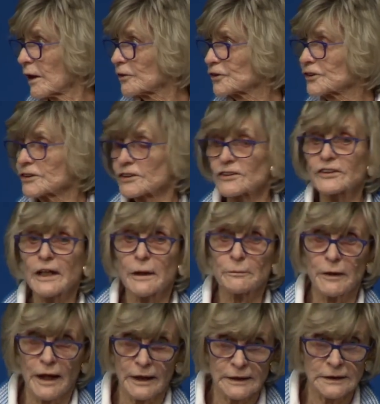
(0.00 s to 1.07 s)
Oh, she just came
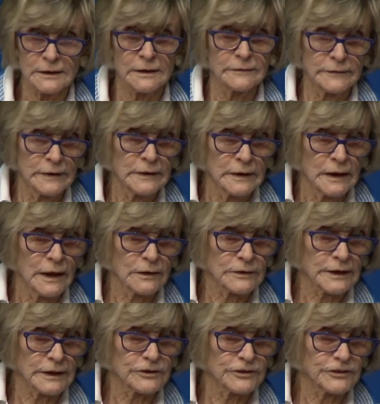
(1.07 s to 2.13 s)
back.
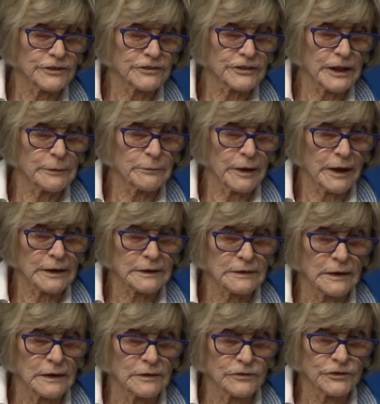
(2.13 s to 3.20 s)
Okay, she just came back.
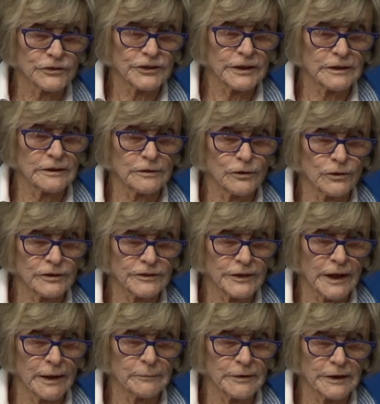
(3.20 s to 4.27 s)
So she had a long
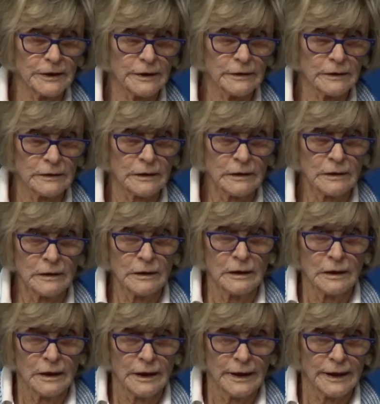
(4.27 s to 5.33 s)
time there.
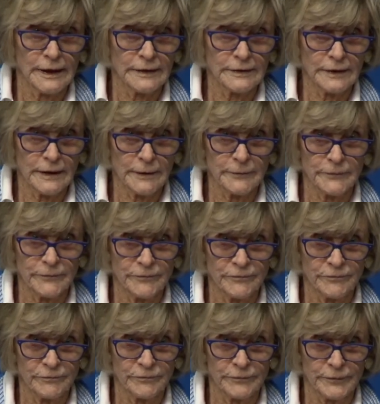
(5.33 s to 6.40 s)
And
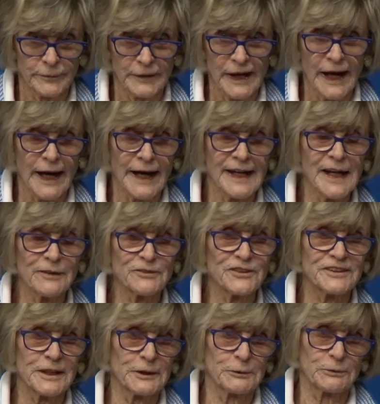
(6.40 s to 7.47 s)
I have to
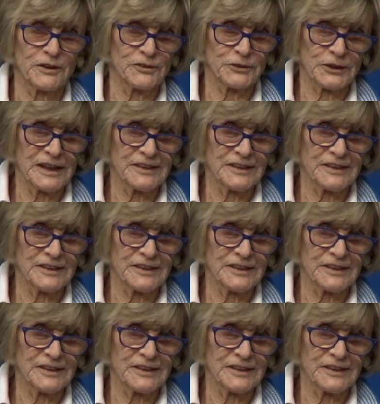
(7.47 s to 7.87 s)
tell you one story.